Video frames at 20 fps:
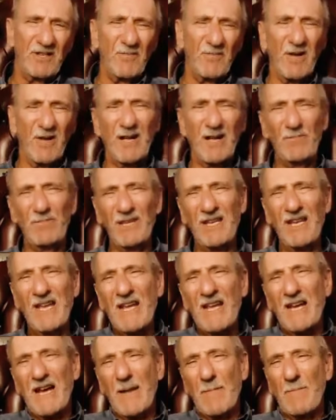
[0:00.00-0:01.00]
It might be
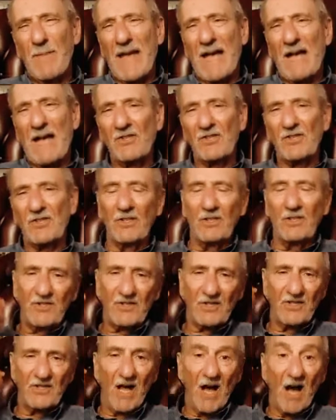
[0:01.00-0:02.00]
about
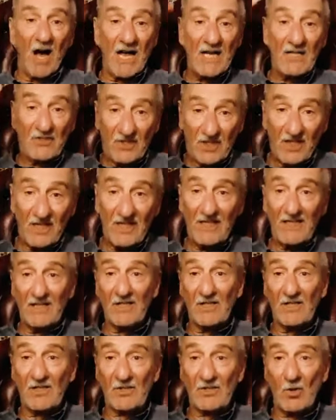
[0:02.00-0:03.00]
certain
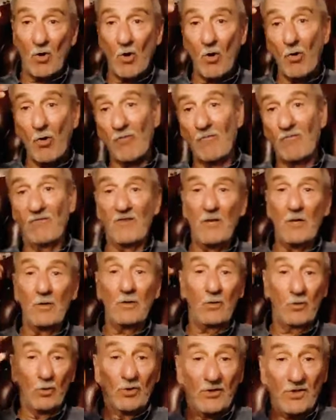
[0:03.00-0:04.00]
ideas of
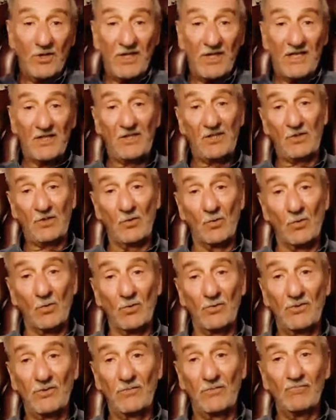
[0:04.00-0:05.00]
goodness
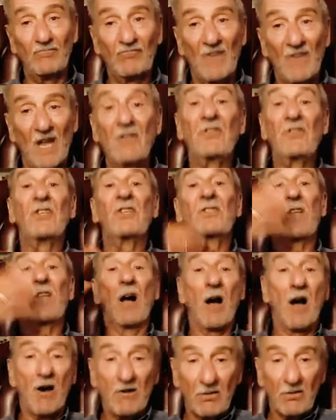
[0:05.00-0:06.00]
or a
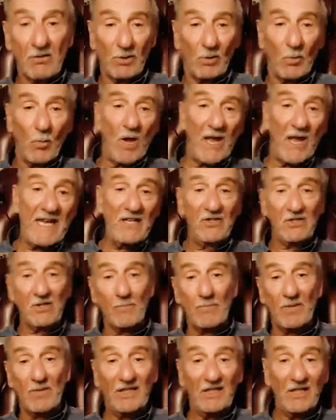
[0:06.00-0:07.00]
desirable way to
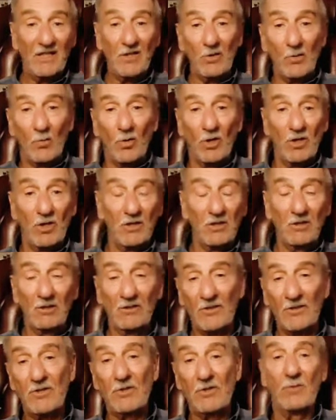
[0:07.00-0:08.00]
be in the
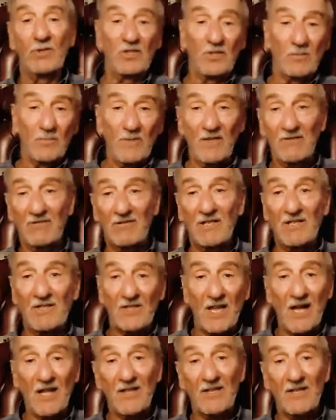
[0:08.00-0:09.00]
world and to
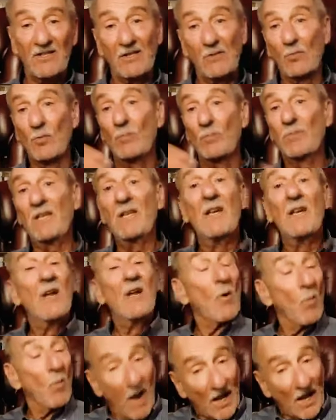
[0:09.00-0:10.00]
experience others. It would be
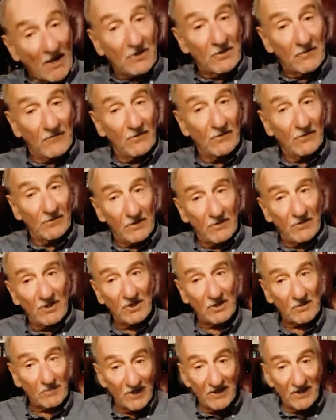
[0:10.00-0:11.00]
wonderful to
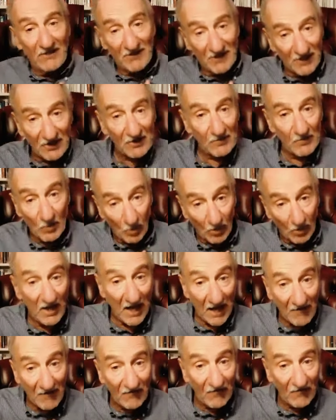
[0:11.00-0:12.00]
experience more
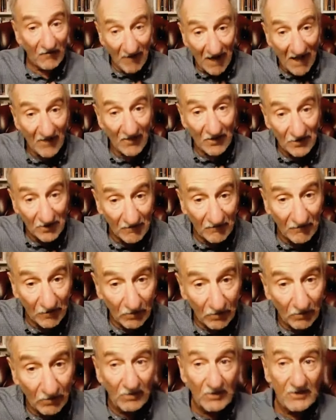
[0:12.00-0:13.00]
love for others, of
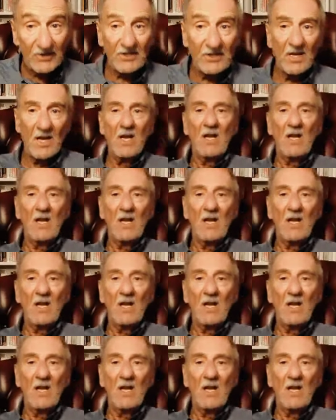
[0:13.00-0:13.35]
course.